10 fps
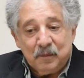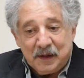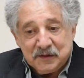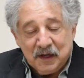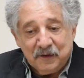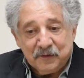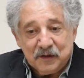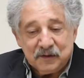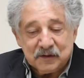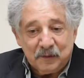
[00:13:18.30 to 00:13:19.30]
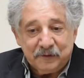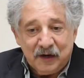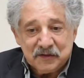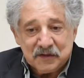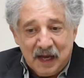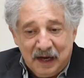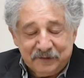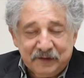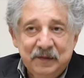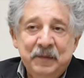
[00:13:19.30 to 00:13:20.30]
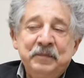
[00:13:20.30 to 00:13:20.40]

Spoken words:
myself and some of our staff.